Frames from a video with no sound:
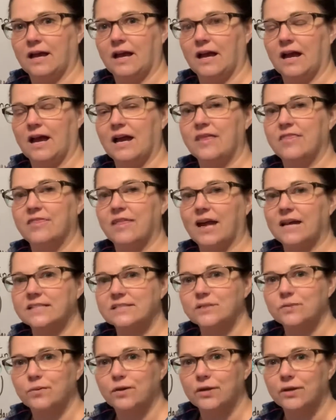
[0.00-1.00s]
And
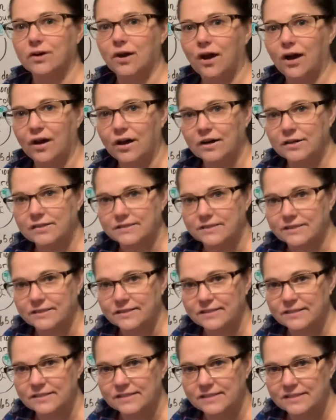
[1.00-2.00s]
that's what
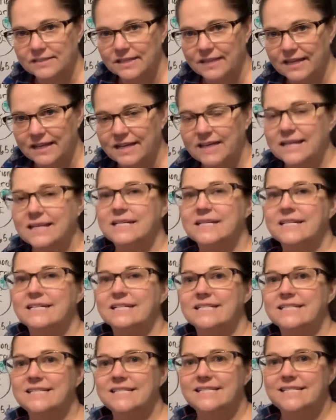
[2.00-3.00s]
causes
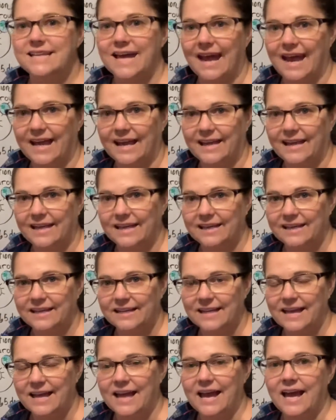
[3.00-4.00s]
day
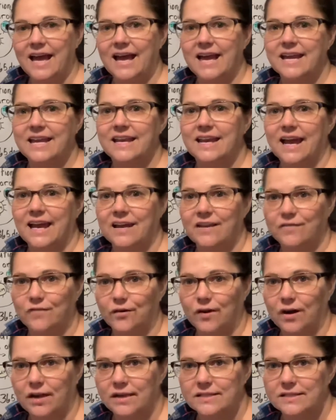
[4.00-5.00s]
and night for
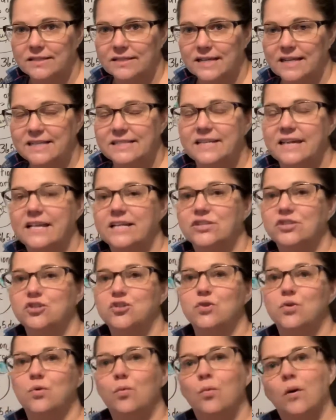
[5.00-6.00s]
us. It takes
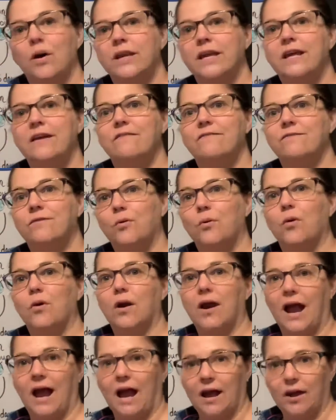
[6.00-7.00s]
24
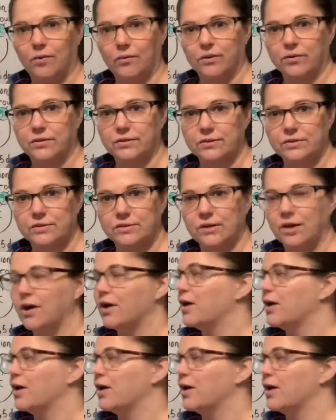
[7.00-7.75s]
hours